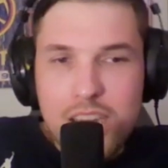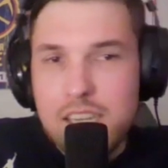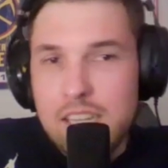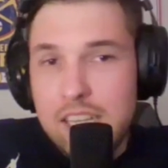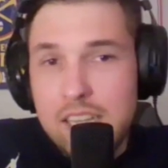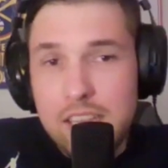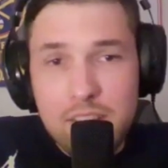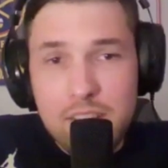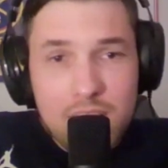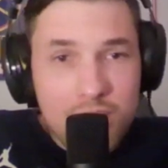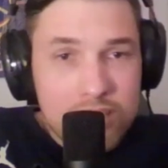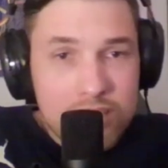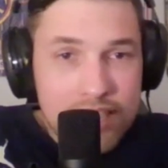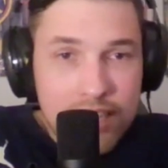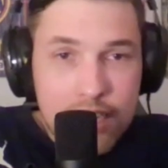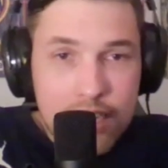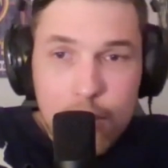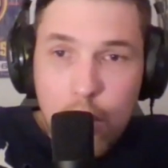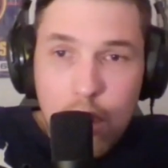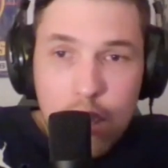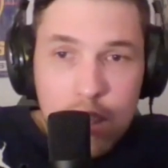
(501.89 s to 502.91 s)
Nikhil
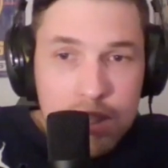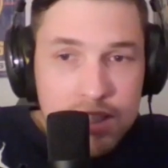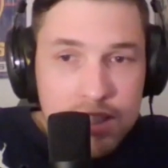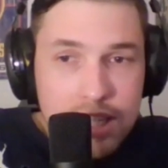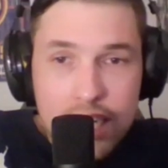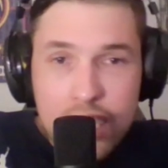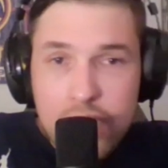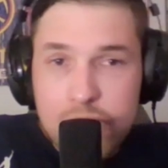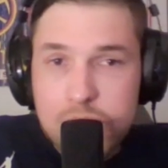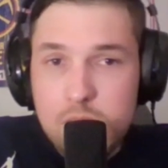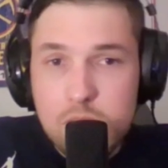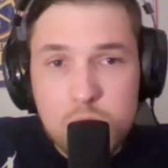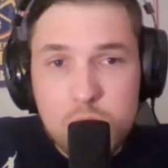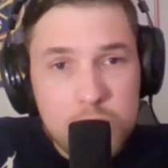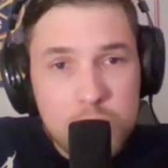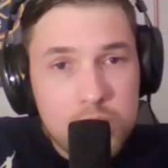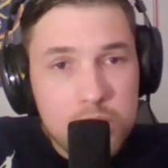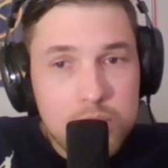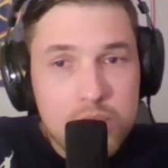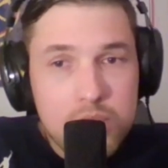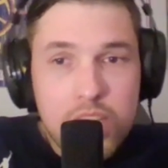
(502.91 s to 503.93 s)
Alexander Walker's not giving you
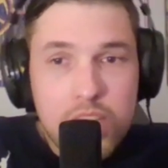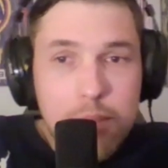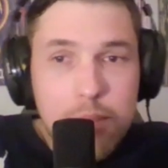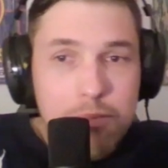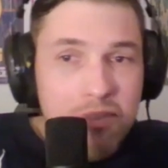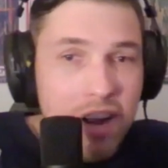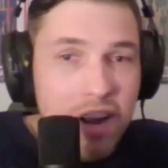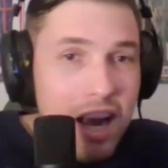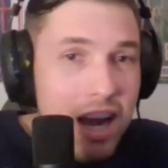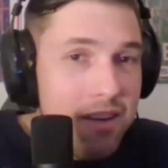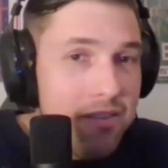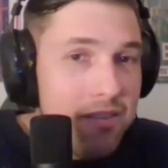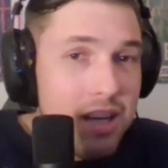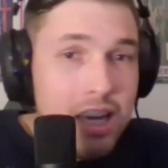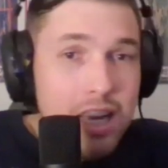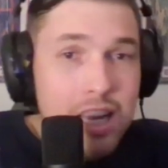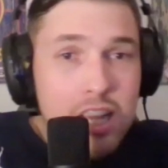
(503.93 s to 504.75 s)
23 in game five.